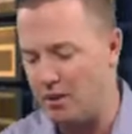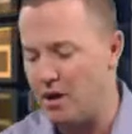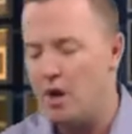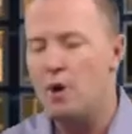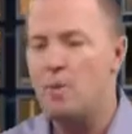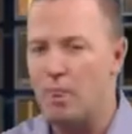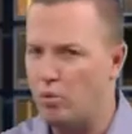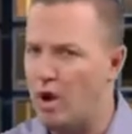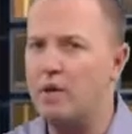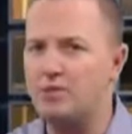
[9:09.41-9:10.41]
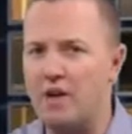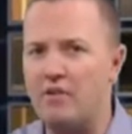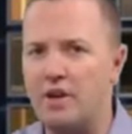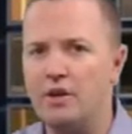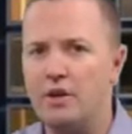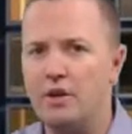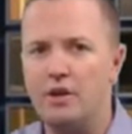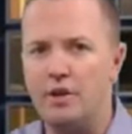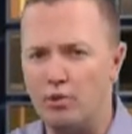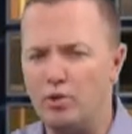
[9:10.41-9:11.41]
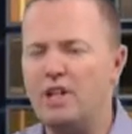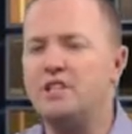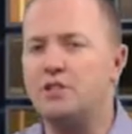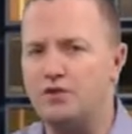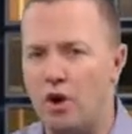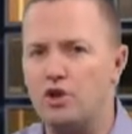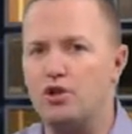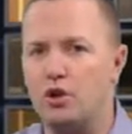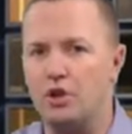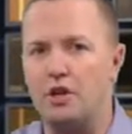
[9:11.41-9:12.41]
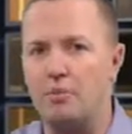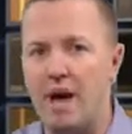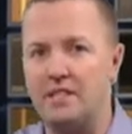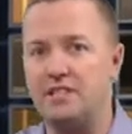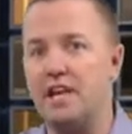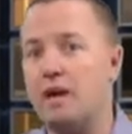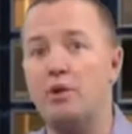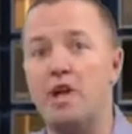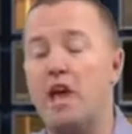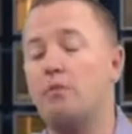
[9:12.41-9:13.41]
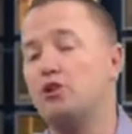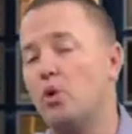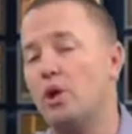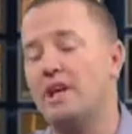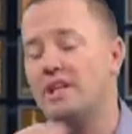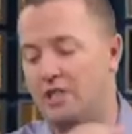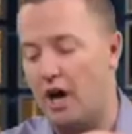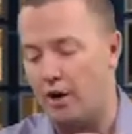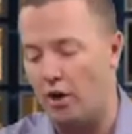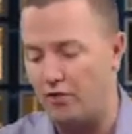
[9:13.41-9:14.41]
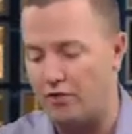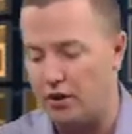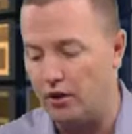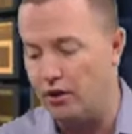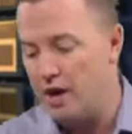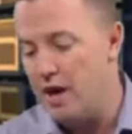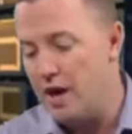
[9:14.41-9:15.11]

But the Rams have a really dysfunctional looking passing game when Amendola is not on the field.